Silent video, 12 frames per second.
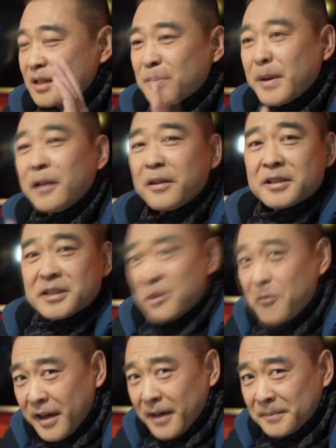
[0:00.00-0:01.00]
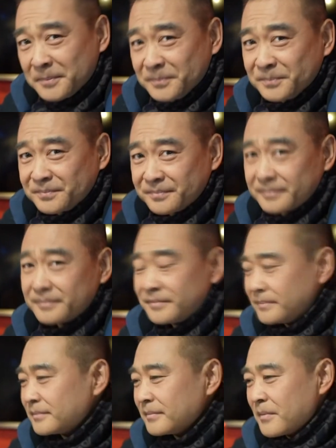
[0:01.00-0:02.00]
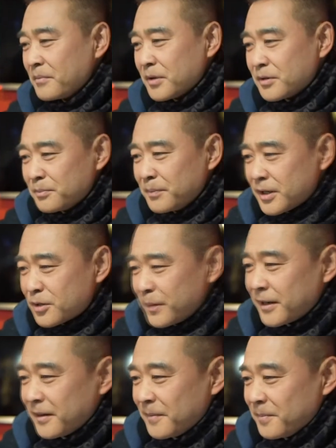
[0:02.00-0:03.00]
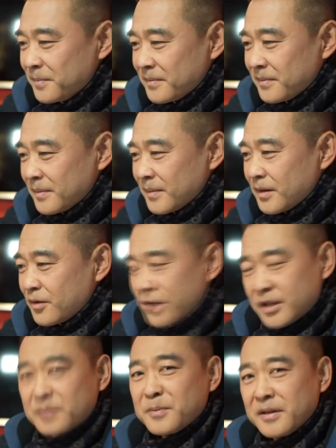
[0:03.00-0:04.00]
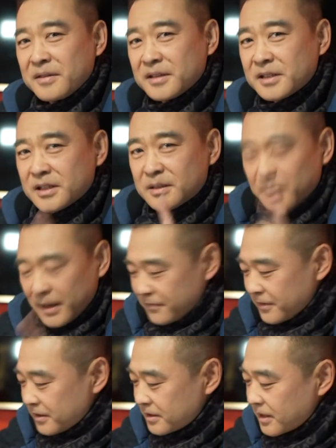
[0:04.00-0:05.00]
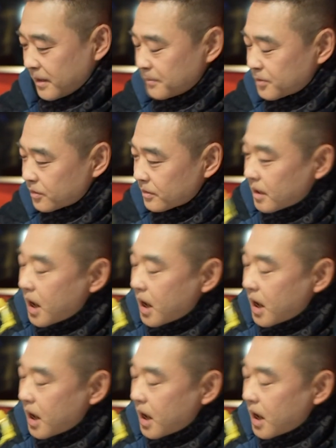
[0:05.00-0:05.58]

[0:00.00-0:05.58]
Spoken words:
smell is still there, but much better. Trust me, this is my first time too.